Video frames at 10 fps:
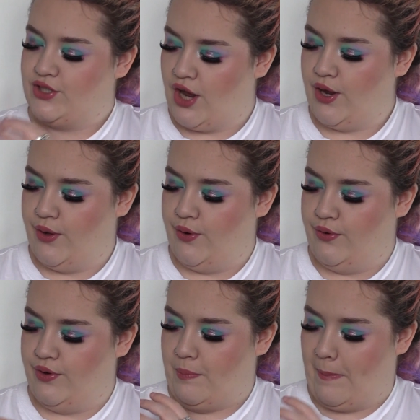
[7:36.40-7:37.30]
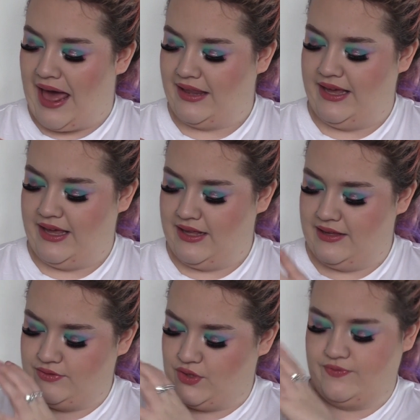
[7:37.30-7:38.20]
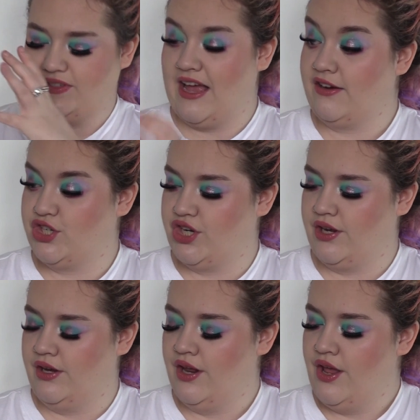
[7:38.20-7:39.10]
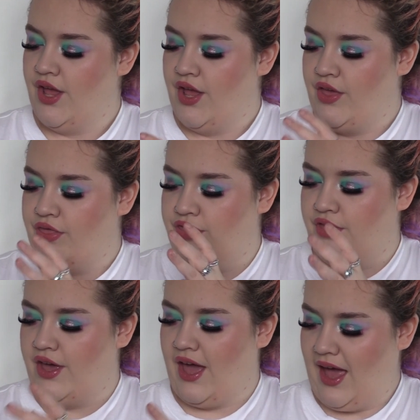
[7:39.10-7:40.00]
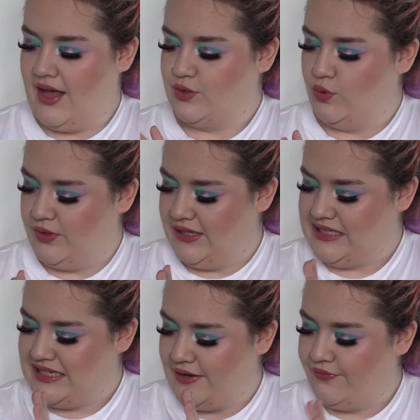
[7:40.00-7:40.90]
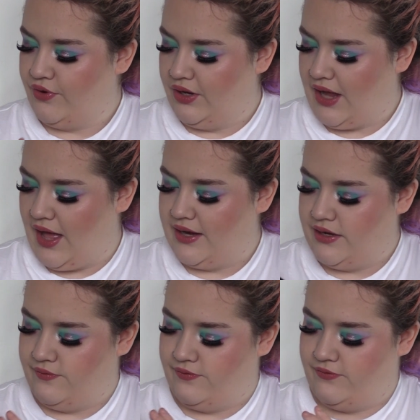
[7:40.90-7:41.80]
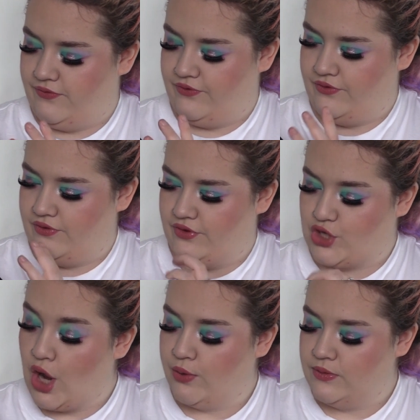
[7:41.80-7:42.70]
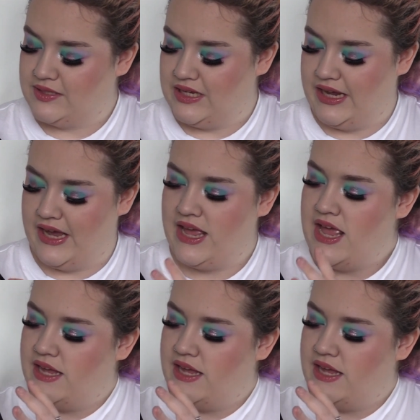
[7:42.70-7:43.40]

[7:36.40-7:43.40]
tone palette sort of section that has all these different kind of tones in it.